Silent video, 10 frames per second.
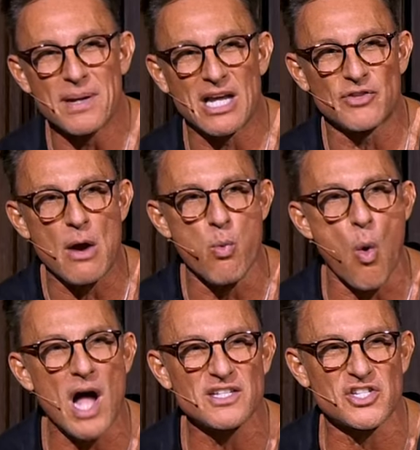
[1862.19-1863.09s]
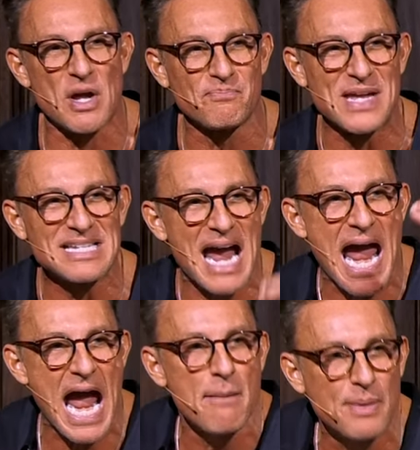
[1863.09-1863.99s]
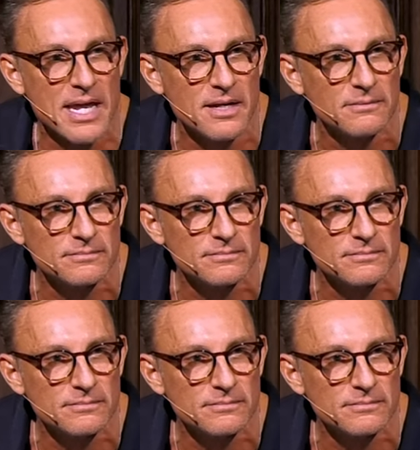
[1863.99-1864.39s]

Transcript: because I want something to happen.